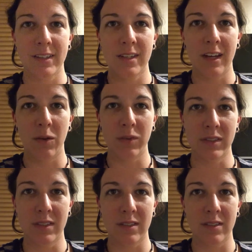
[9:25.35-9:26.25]
Today
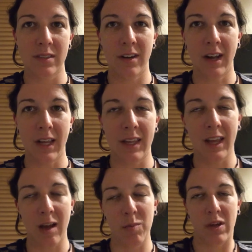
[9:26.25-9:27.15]
was not the
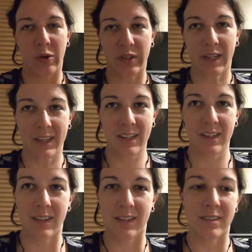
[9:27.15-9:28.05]

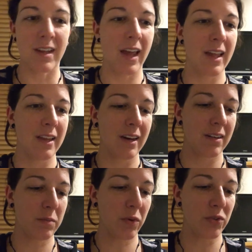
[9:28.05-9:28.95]
happy-go-lucky day that
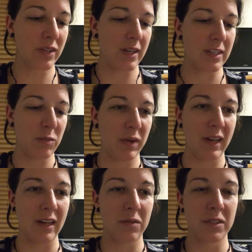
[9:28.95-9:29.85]
most days have
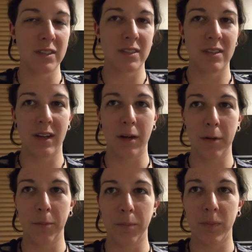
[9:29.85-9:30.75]
been. It was
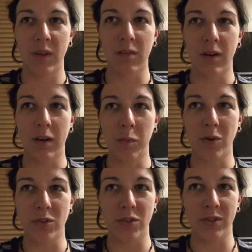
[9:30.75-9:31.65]
a very
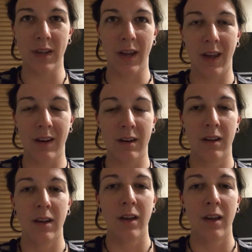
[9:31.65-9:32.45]
emotional day, and